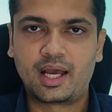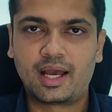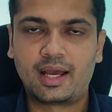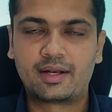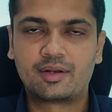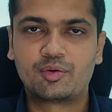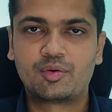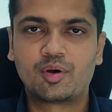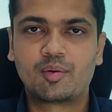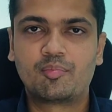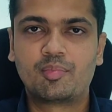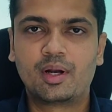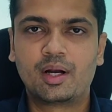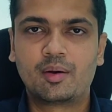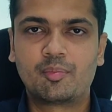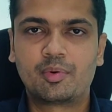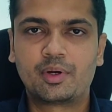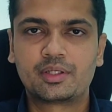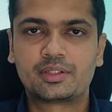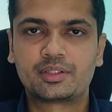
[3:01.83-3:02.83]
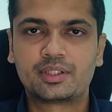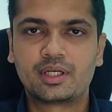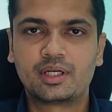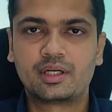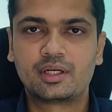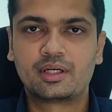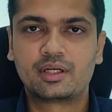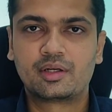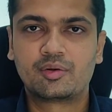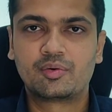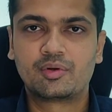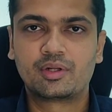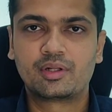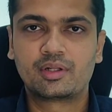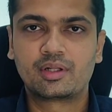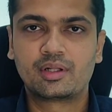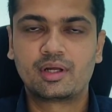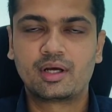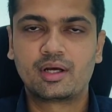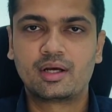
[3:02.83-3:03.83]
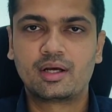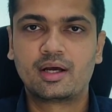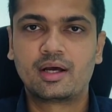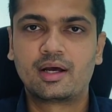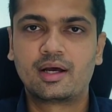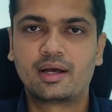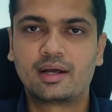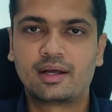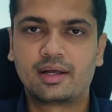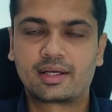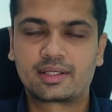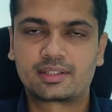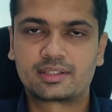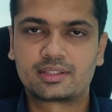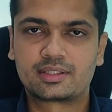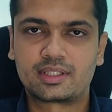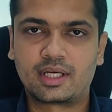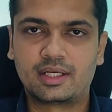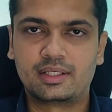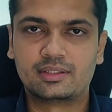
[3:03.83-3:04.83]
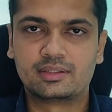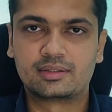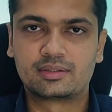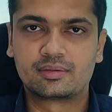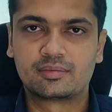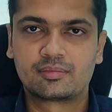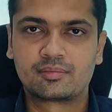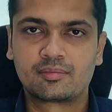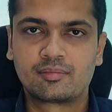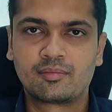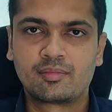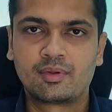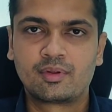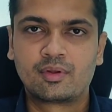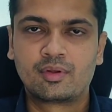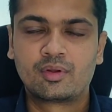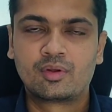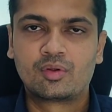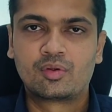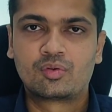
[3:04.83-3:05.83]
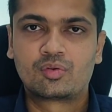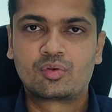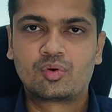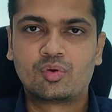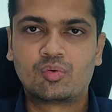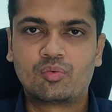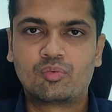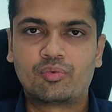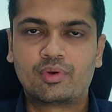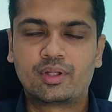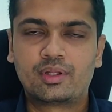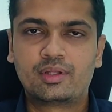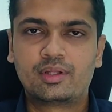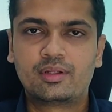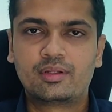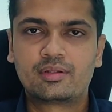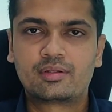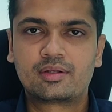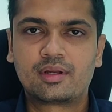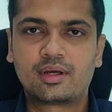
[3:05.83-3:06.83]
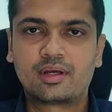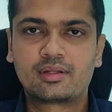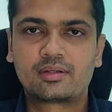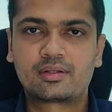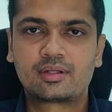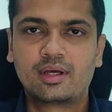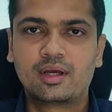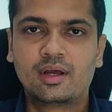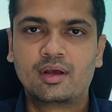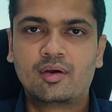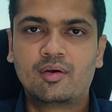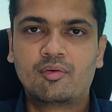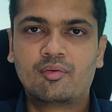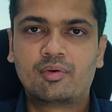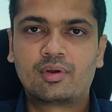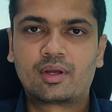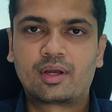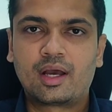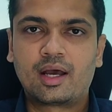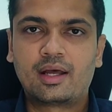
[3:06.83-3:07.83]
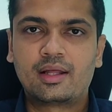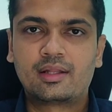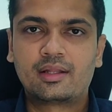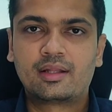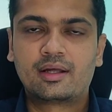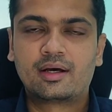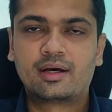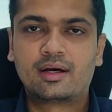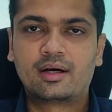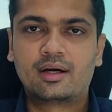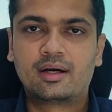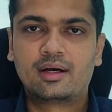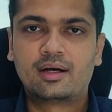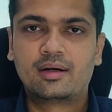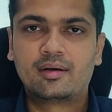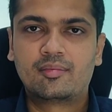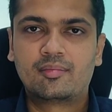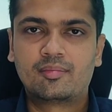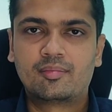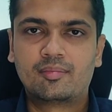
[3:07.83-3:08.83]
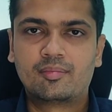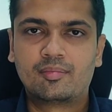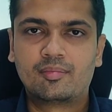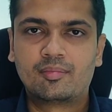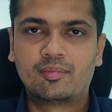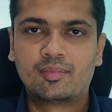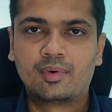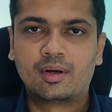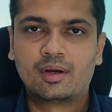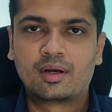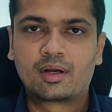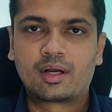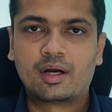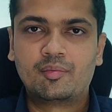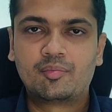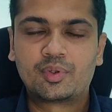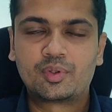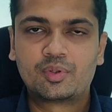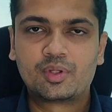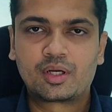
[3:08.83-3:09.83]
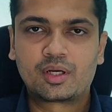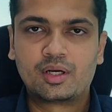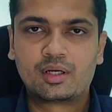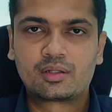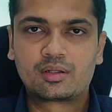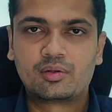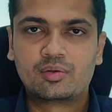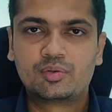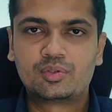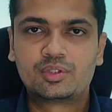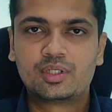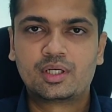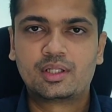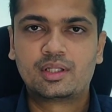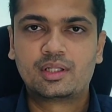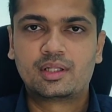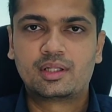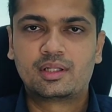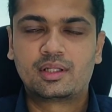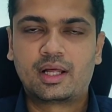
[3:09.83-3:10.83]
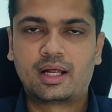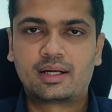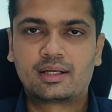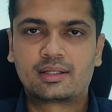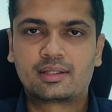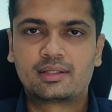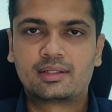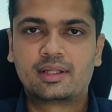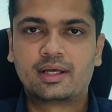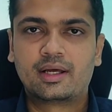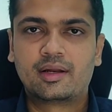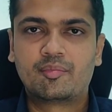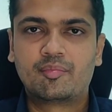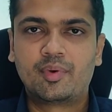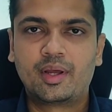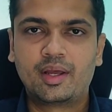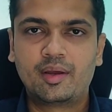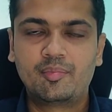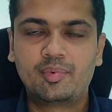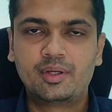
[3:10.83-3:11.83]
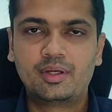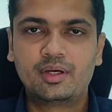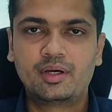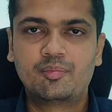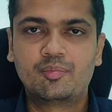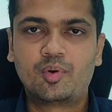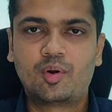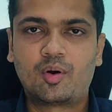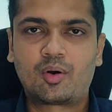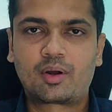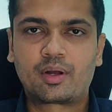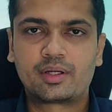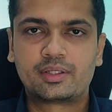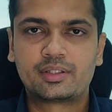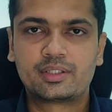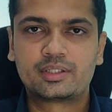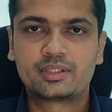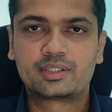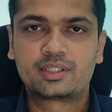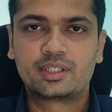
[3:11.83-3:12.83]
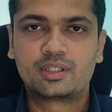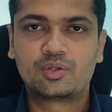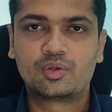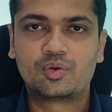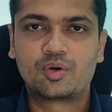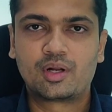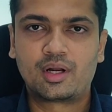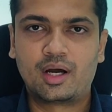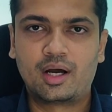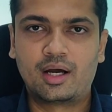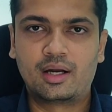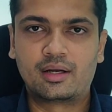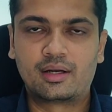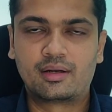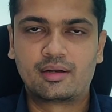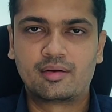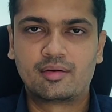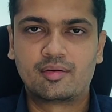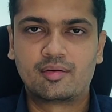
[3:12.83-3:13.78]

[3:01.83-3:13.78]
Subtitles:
and your blood pressure during the exercise. So with this test we can come to the conclusion that there may be a blockages in your heart,